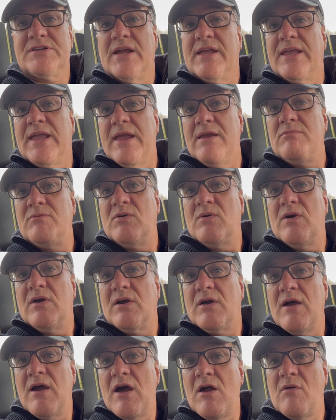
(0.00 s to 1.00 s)
I came
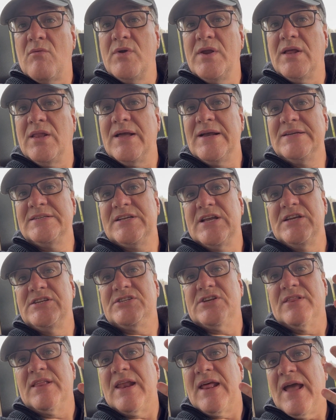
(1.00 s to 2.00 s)
to a
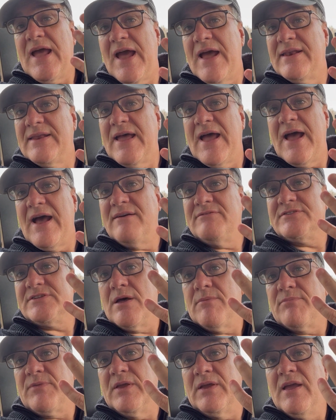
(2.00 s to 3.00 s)
realization that I had to have
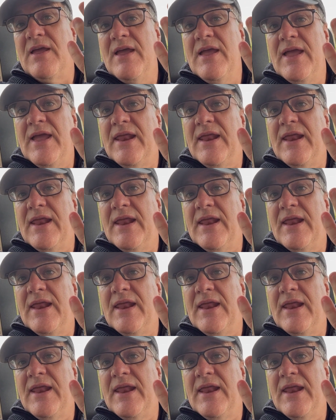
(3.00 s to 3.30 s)
something.